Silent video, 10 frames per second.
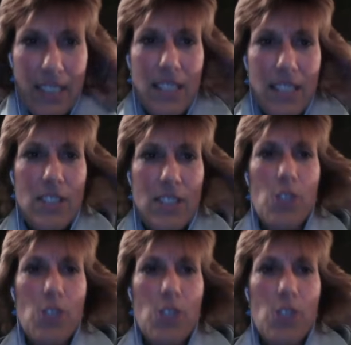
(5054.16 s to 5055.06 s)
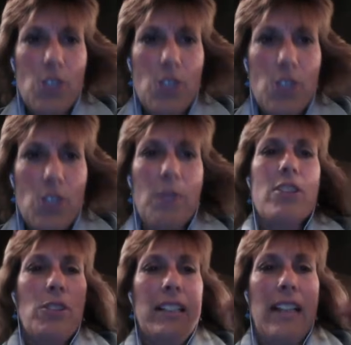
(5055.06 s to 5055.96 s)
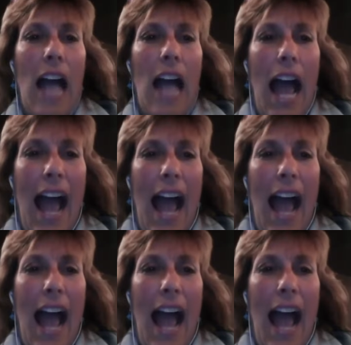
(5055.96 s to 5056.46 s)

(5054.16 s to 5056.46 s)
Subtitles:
Sue, I'm going to start with you.